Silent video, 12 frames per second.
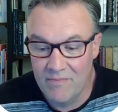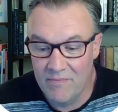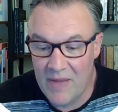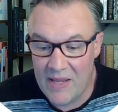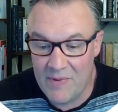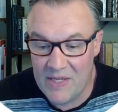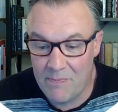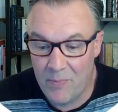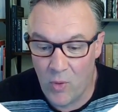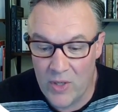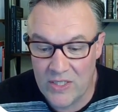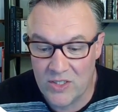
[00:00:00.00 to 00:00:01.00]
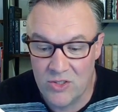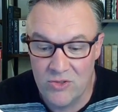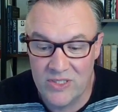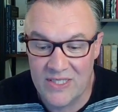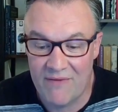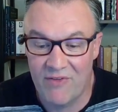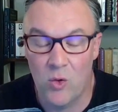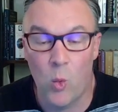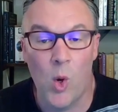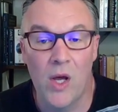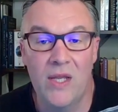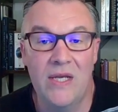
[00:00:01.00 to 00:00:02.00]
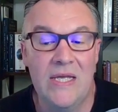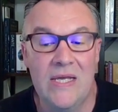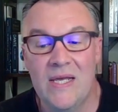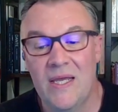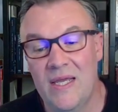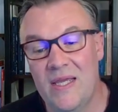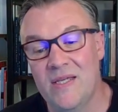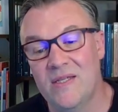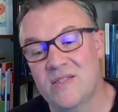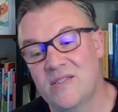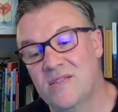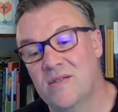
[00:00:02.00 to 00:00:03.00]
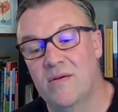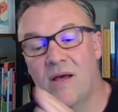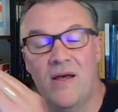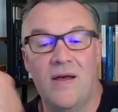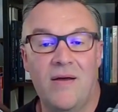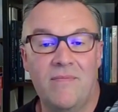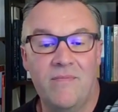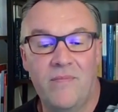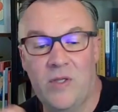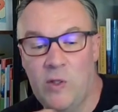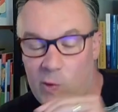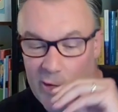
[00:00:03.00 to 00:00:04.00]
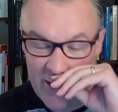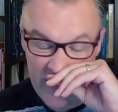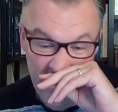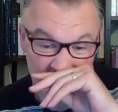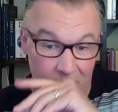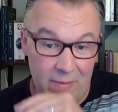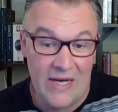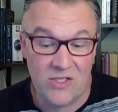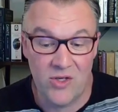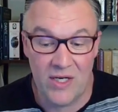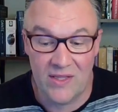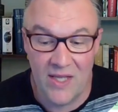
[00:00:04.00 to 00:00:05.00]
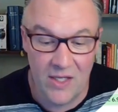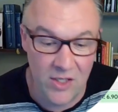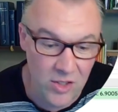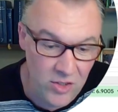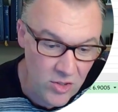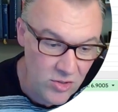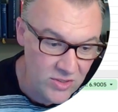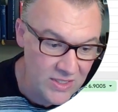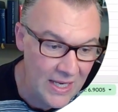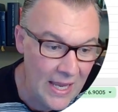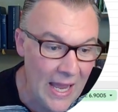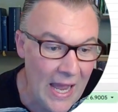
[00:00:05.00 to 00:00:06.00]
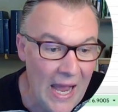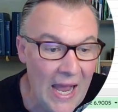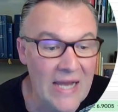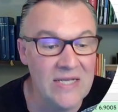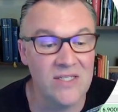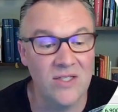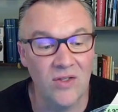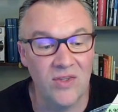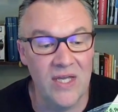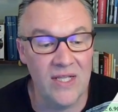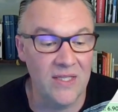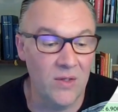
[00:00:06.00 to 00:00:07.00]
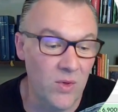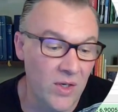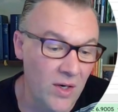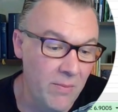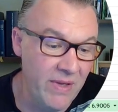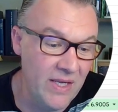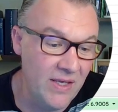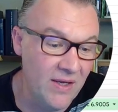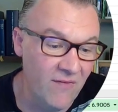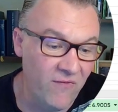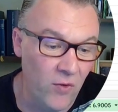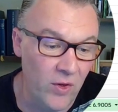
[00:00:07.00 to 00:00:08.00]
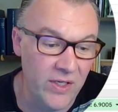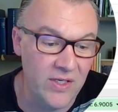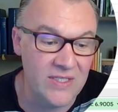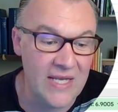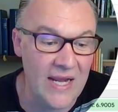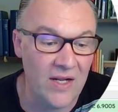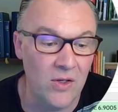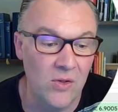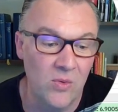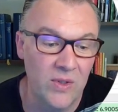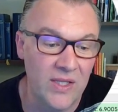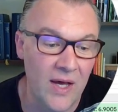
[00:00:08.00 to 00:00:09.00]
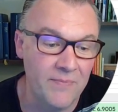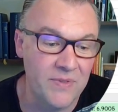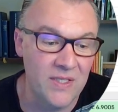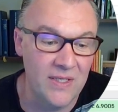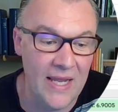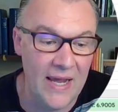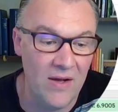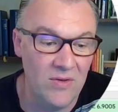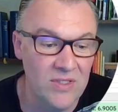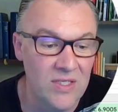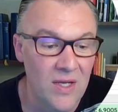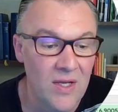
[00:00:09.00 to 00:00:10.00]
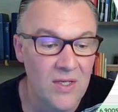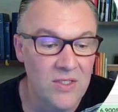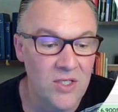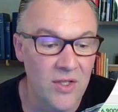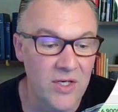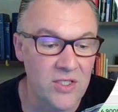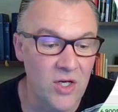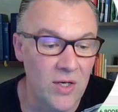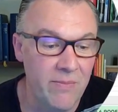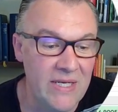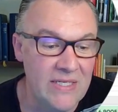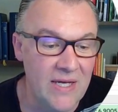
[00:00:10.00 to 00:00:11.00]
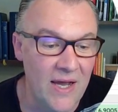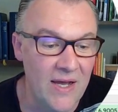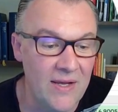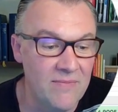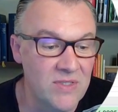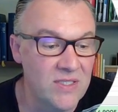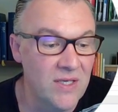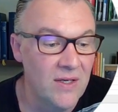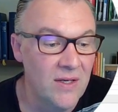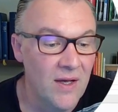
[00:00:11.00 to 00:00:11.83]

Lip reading: maybe 0.271 is your metric that you use. I still think that we're going to be in a 4-year cycle with ups and downs. So there's going to be times